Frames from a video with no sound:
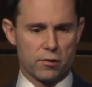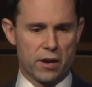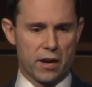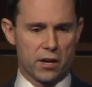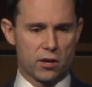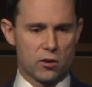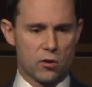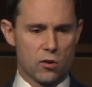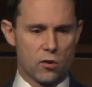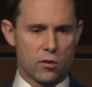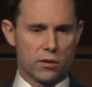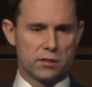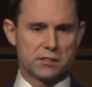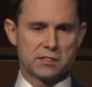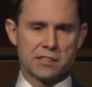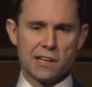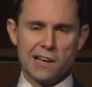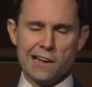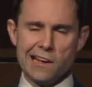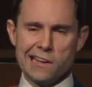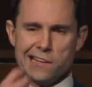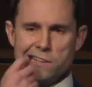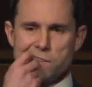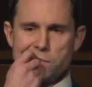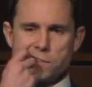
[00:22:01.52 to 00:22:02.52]
records,
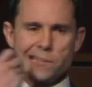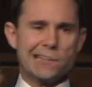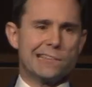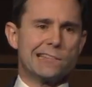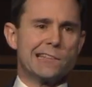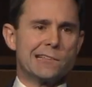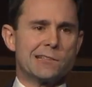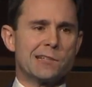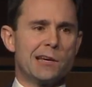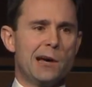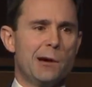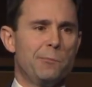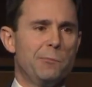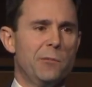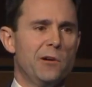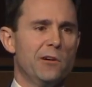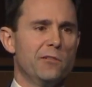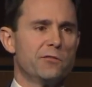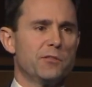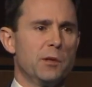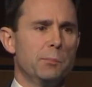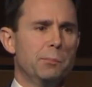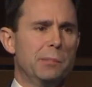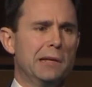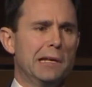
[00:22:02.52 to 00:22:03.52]
you take the top
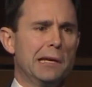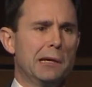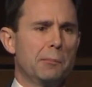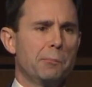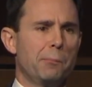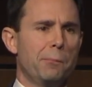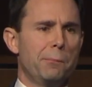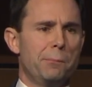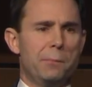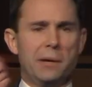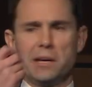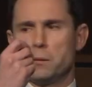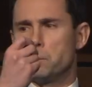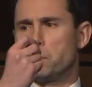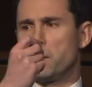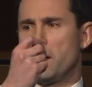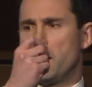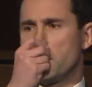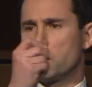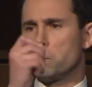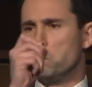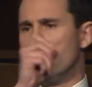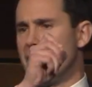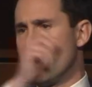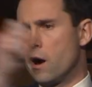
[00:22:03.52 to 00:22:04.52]
off the big, big
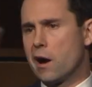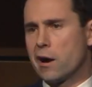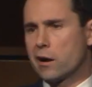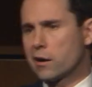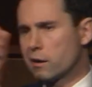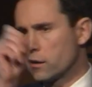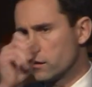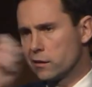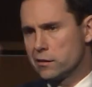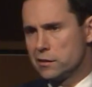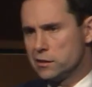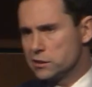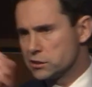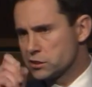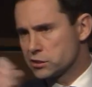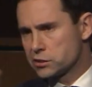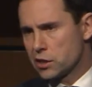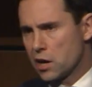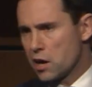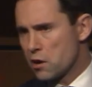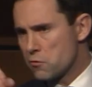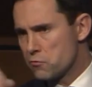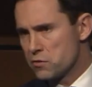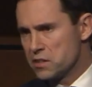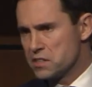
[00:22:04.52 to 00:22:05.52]
black marker, you
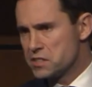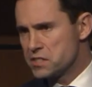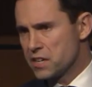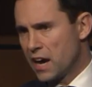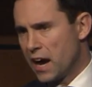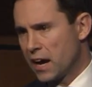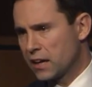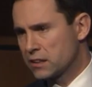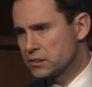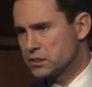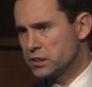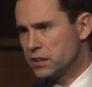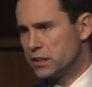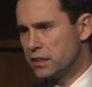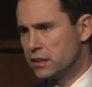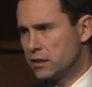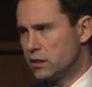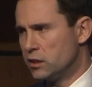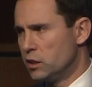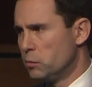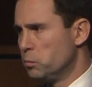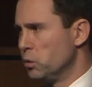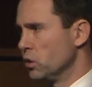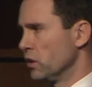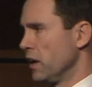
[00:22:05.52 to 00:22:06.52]
start
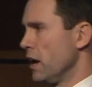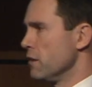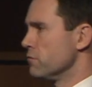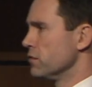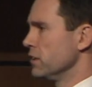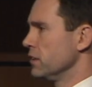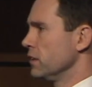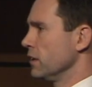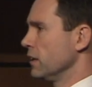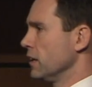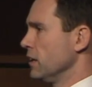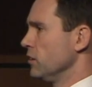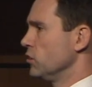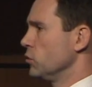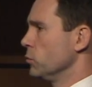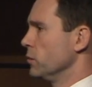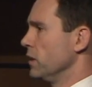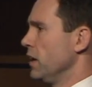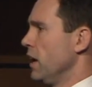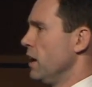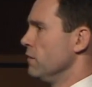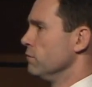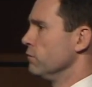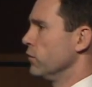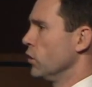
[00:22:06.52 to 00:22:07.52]
redacting, you put everything into
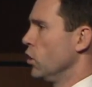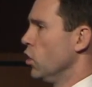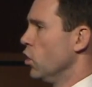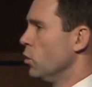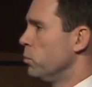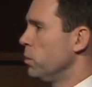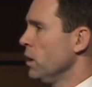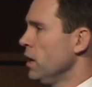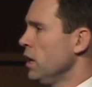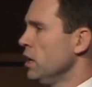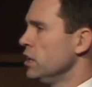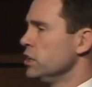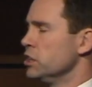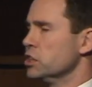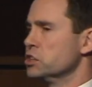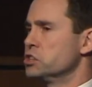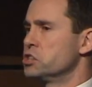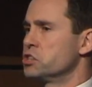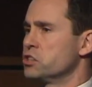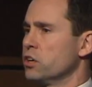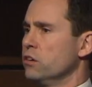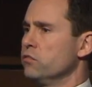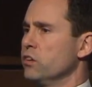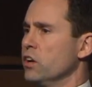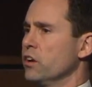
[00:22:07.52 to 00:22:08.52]
an envelope, you
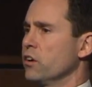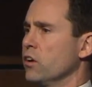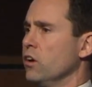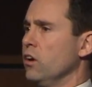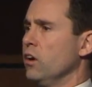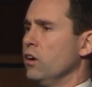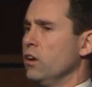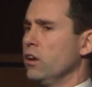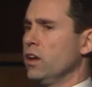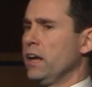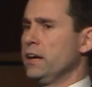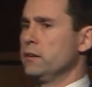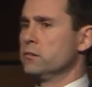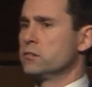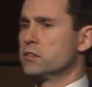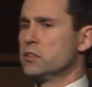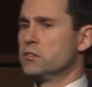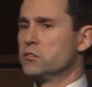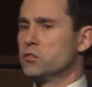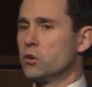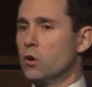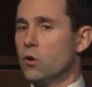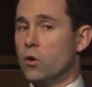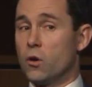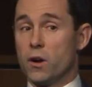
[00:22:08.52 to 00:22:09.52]
shovel it all out the
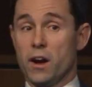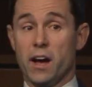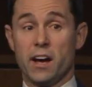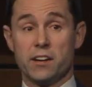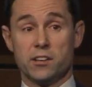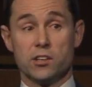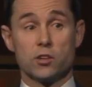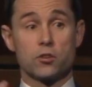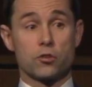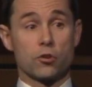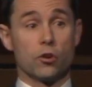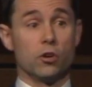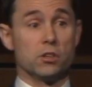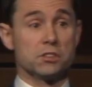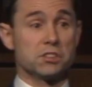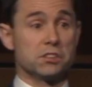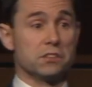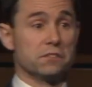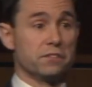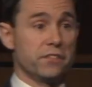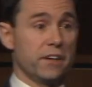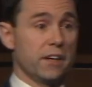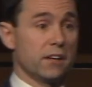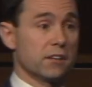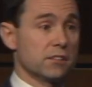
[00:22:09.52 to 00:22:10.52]
door, and you cross
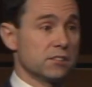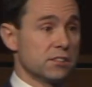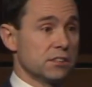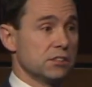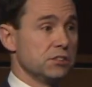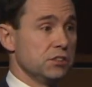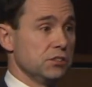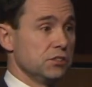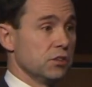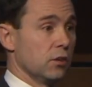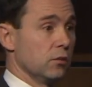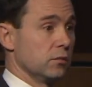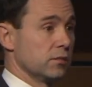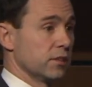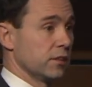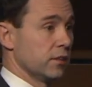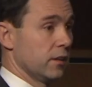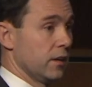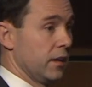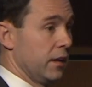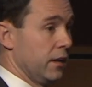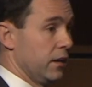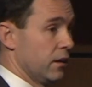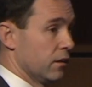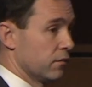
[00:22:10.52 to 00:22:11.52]
your fingers that you don't
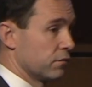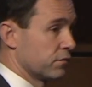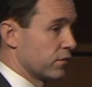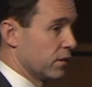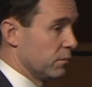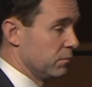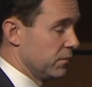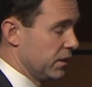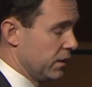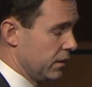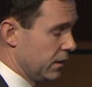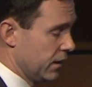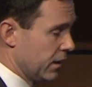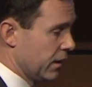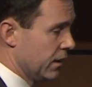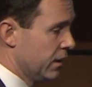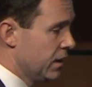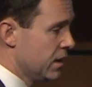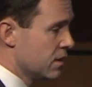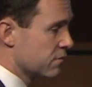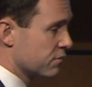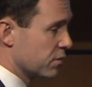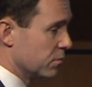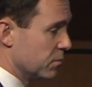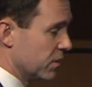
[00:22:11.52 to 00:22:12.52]
hear from the, uh,
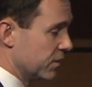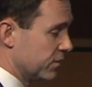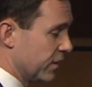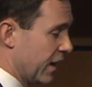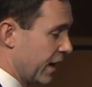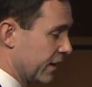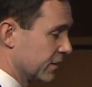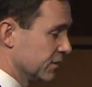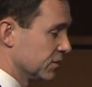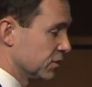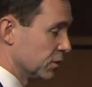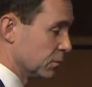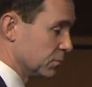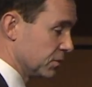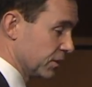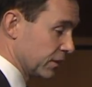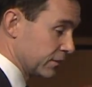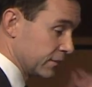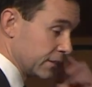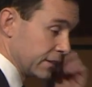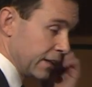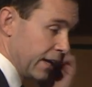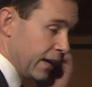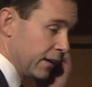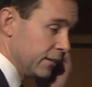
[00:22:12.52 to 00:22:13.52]
from the data
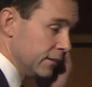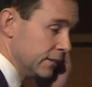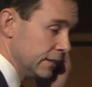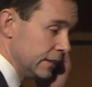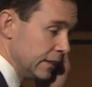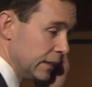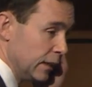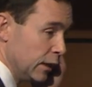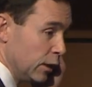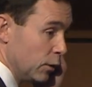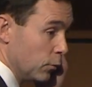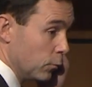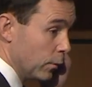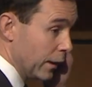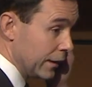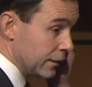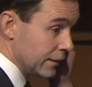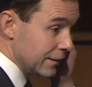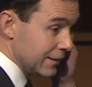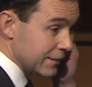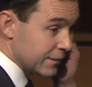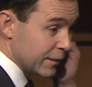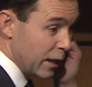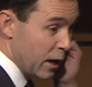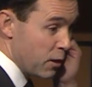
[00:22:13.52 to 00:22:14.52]
subject again.
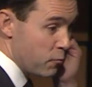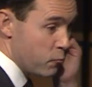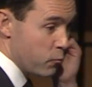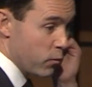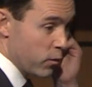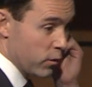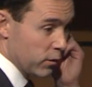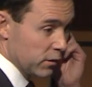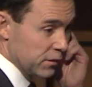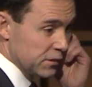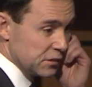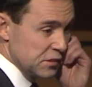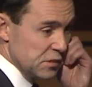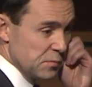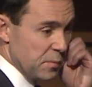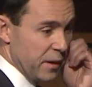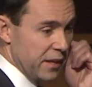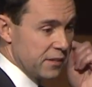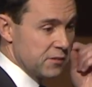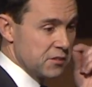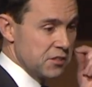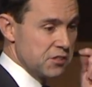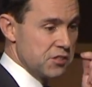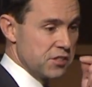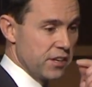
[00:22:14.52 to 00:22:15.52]
Well, that world is
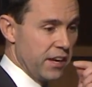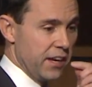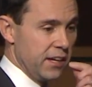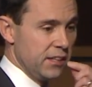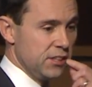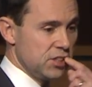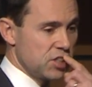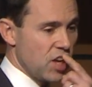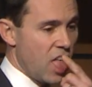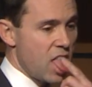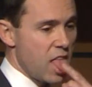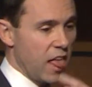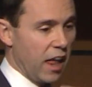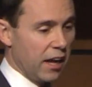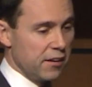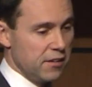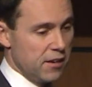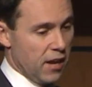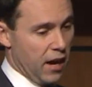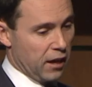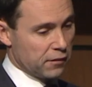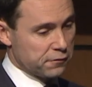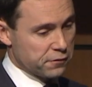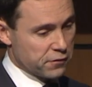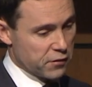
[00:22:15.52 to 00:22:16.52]
about to change, and
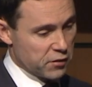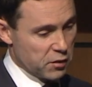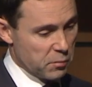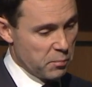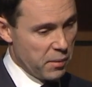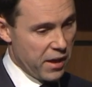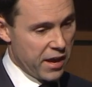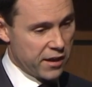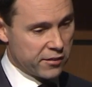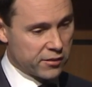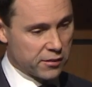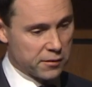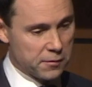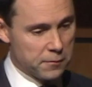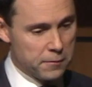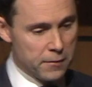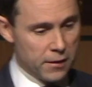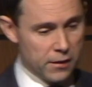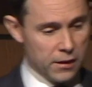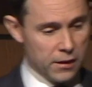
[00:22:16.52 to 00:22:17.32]
not for the better.